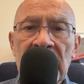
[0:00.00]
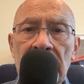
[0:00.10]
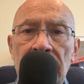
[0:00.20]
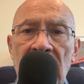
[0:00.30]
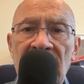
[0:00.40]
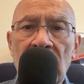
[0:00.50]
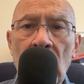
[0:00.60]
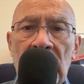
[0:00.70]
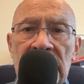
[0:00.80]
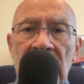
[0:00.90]
by
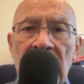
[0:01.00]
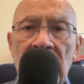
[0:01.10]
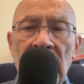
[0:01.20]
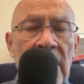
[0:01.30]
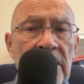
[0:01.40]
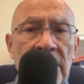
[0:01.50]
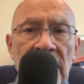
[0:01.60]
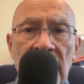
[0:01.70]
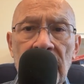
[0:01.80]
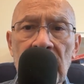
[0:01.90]
focusing not on the
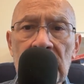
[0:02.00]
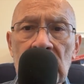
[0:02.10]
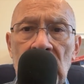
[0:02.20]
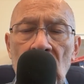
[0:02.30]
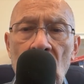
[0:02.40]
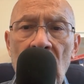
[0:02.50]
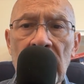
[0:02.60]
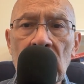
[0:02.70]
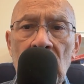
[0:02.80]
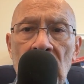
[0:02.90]
numbers 1
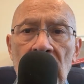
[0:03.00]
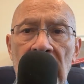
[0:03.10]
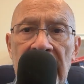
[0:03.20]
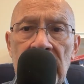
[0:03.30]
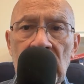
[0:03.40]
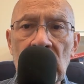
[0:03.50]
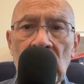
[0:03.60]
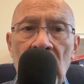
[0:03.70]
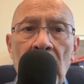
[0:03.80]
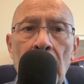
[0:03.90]
and 2,
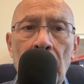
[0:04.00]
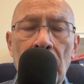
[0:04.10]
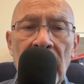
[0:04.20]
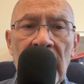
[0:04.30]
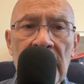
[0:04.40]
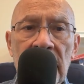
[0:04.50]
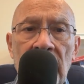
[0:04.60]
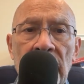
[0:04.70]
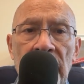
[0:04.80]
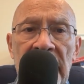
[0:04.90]
but on
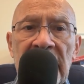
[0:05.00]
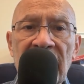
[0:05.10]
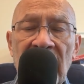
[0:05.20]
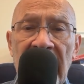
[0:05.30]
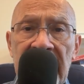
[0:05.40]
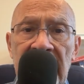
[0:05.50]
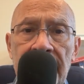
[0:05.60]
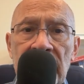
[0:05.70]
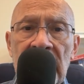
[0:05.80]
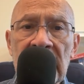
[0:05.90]
redefining
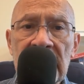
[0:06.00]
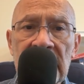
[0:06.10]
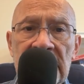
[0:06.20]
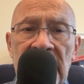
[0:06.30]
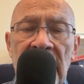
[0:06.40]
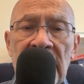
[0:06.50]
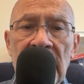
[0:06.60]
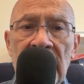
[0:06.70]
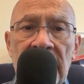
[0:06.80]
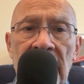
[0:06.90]

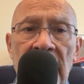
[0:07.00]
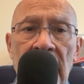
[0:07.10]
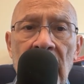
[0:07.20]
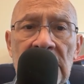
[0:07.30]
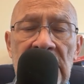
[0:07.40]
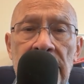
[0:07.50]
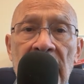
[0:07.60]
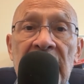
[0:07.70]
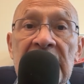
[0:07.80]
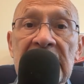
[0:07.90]
the concept of
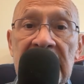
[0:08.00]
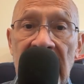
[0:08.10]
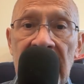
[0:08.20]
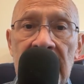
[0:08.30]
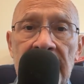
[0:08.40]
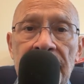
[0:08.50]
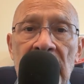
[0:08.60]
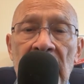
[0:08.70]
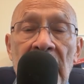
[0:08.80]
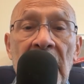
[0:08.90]
the state.
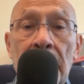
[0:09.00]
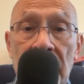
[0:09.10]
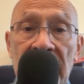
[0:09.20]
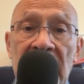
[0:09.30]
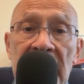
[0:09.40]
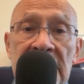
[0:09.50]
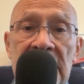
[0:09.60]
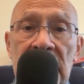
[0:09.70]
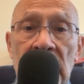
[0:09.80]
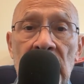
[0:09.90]
But this,
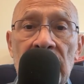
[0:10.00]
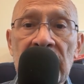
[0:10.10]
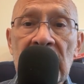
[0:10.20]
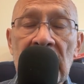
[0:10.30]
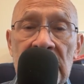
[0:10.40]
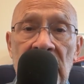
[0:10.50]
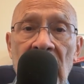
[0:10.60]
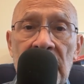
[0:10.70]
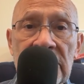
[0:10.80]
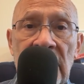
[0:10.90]
too, is
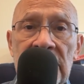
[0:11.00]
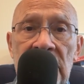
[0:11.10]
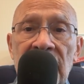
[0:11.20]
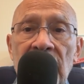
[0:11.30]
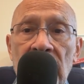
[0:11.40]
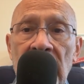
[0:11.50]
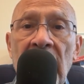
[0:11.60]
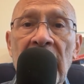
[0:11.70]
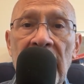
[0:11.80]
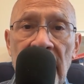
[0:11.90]
conversation for
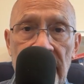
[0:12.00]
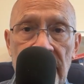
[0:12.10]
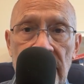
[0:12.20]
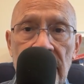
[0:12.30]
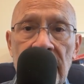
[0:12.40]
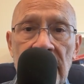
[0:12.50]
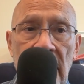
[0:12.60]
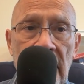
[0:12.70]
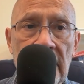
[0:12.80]
another day.